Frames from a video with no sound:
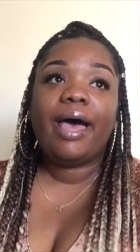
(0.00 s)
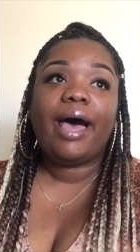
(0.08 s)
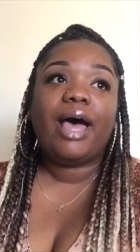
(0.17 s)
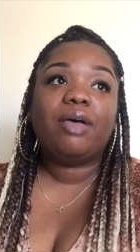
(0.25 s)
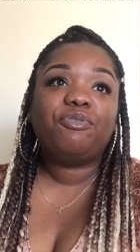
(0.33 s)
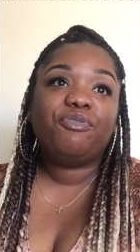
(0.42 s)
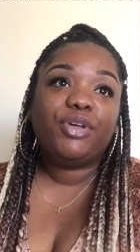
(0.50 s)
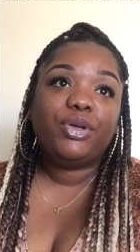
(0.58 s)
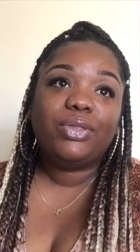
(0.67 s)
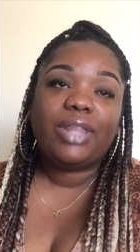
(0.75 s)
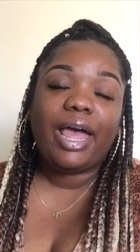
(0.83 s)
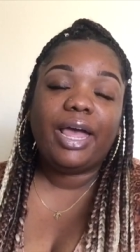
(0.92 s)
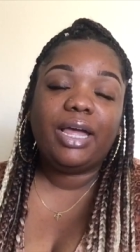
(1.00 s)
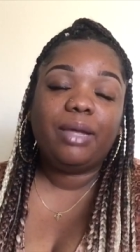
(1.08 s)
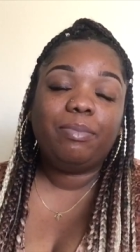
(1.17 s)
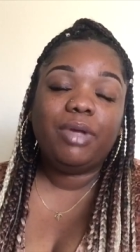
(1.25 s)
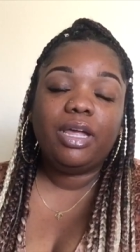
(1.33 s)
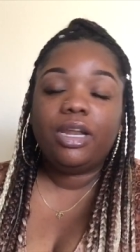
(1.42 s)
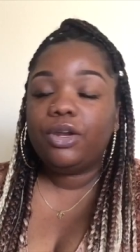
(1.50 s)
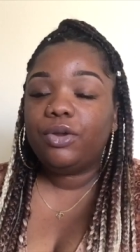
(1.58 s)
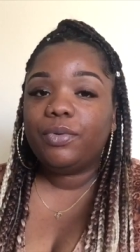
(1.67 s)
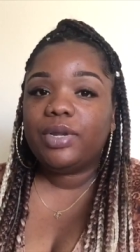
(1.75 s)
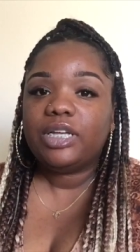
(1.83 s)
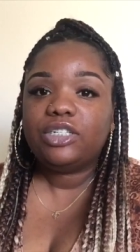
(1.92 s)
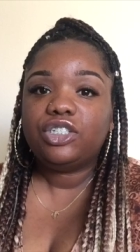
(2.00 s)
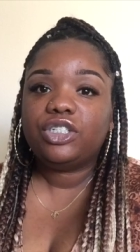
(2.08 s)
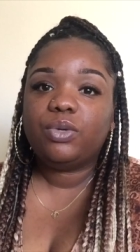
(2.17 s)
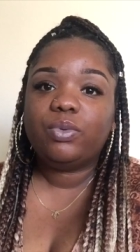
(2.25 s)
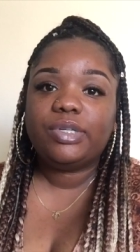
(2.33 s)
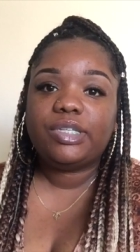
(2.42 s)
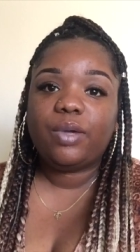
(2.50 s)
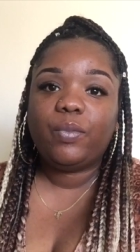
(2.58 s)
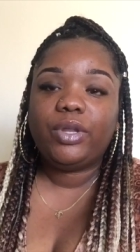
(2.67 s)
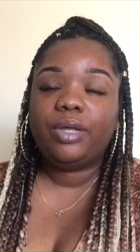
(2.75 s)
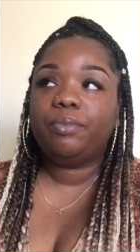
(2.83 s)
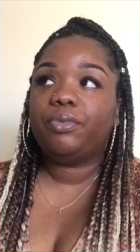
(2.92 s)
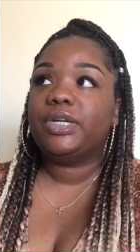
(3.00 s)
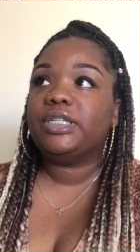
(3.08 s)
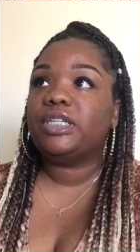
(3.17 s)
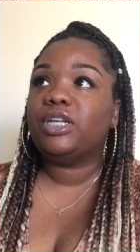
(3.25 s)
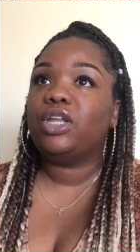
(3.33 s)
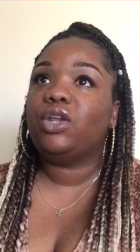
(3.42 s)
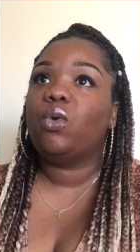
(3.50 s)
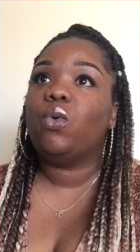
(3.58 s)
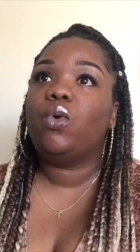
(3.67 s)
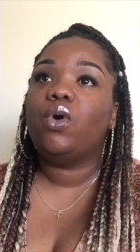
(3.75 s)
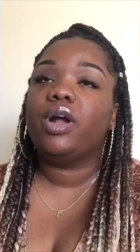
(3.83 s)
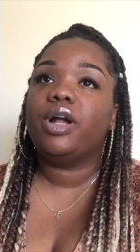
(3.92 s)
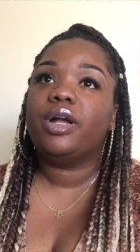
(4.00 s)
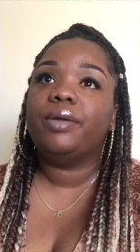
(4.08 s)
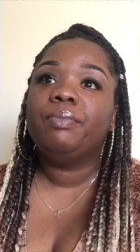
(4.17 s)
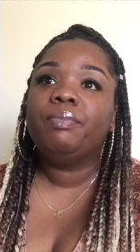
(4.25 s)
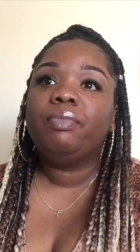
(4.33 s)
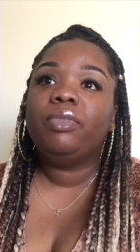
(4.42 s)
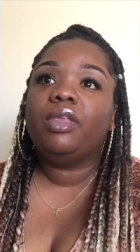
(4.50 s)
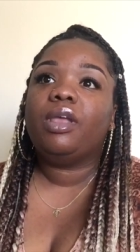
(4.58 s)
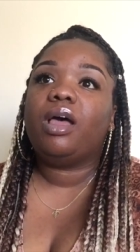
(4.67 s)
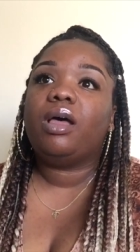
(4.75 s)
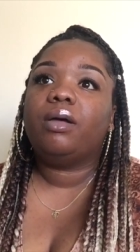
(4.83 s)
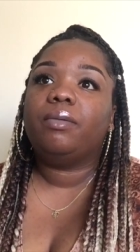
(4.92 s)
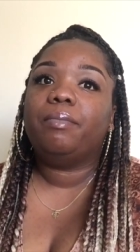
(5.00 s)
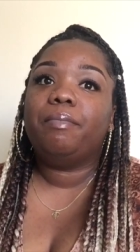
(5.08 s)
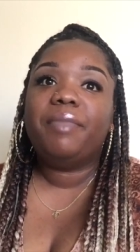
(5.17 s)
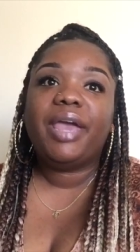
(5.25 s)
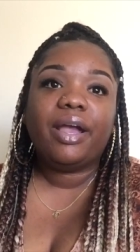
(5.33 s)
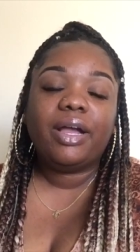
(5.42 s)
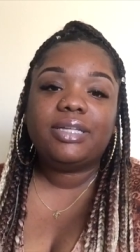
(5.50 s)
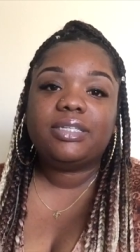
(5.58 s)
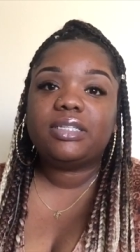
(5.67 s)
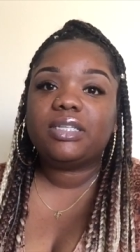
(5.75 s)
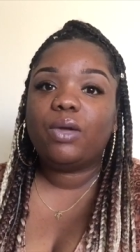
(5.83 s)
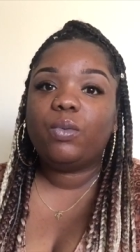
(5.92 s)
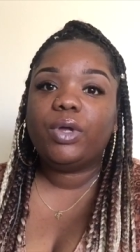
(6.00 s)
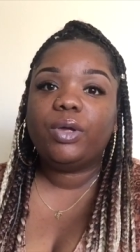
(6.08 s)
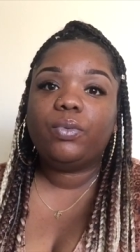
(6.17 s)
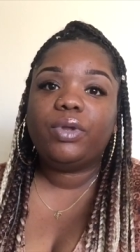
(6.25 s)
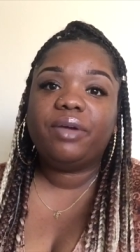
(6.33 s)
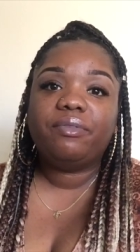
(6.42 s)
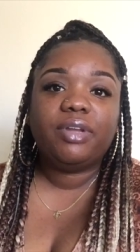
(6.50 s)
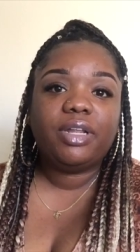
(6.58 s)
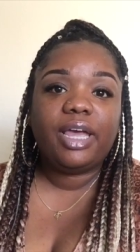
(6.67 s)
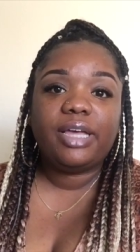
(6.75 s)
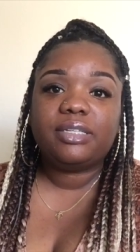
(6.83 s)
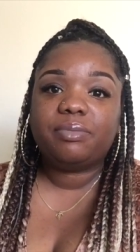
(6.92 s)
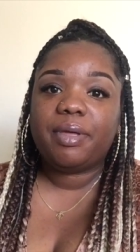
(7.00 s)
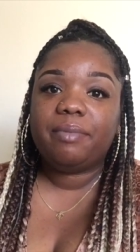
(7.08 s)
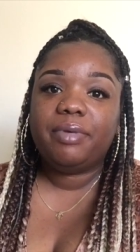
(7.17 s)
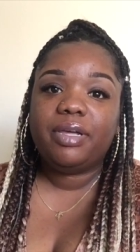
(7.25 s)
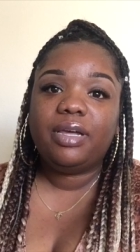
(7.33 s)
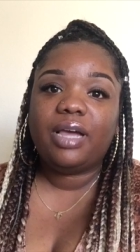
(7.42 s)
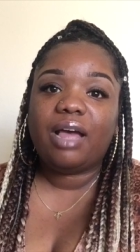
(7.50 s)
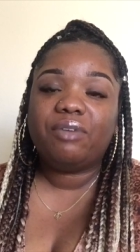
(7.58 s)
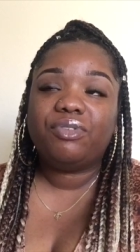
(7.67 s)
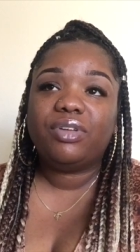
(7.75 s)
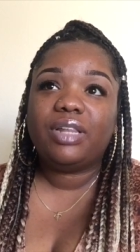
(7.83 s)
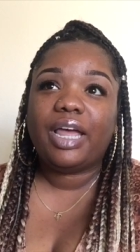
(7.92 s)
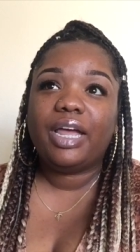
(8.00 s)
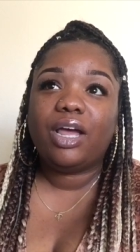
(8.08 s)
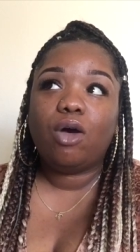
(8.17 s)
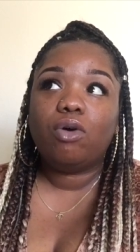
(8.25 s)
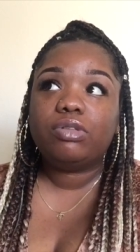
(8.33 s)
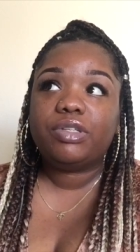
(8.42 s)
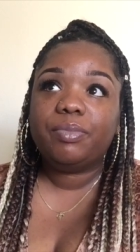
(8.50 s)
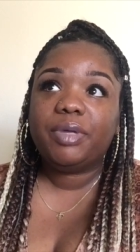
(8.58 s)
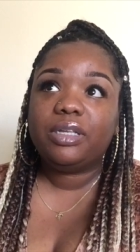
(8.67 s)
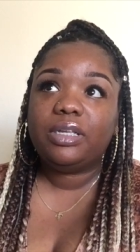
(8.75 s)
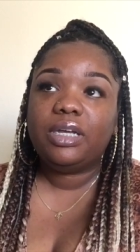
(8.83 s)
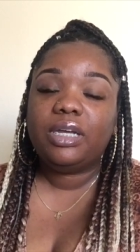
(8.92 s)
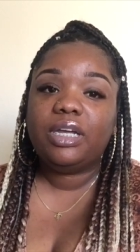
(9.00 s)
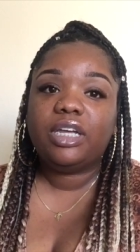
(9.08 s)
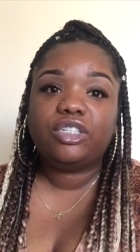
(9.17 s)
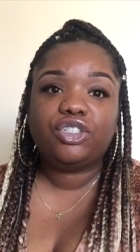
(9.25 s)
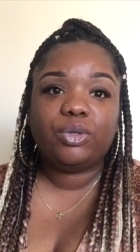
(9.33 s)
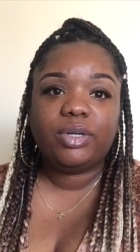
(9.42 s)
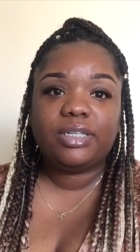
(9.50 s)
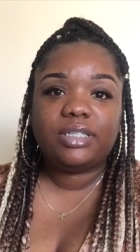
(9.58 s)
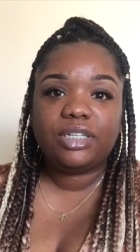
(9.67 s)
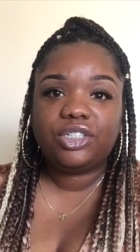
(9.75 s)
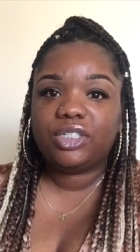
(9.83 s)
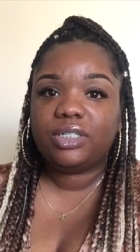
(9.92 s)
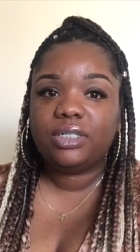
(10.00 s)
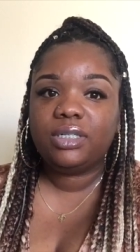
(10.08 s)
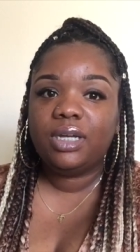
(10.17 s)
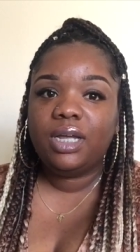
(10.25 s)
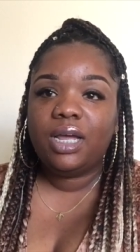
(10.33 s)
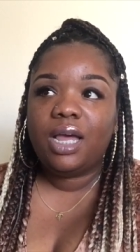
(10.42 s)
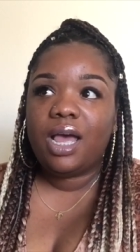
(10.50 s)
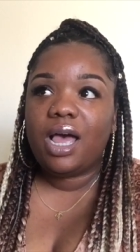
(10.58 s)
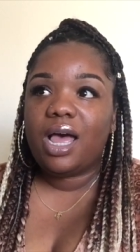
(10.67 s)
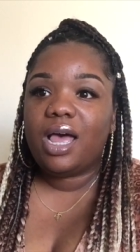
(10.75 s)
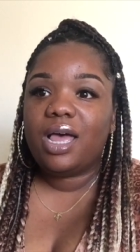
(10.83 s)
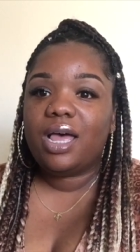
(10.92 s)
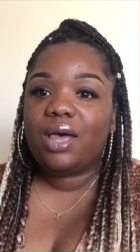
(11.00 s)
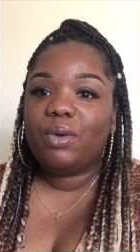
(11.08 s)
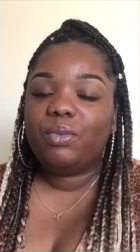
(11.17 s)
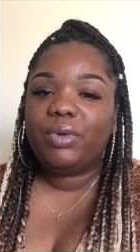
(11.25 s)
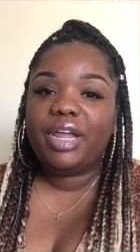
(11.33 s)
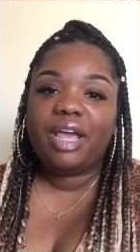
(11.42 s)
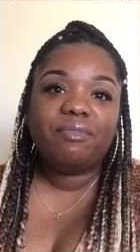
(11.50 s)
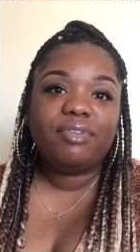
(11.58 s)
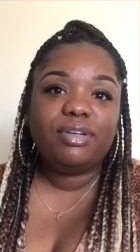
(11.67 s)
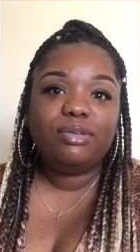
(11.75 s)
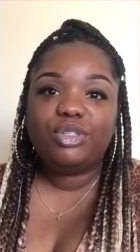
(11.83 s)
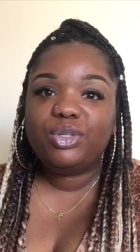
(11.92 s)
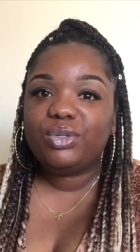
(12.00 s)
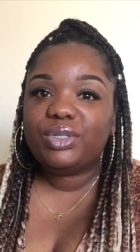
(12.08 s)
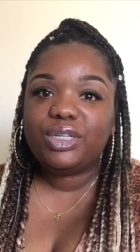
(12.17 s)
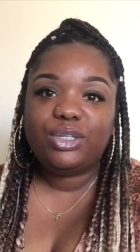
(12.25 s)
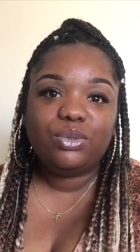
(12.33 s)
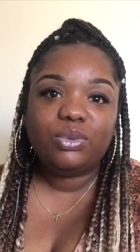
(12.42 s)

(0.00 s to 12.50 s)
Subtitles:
I feel like being in a relationship with someone in prison or married to someone, whatever the case may be, I feel like ultimately it's your decision. Whatever you choose to do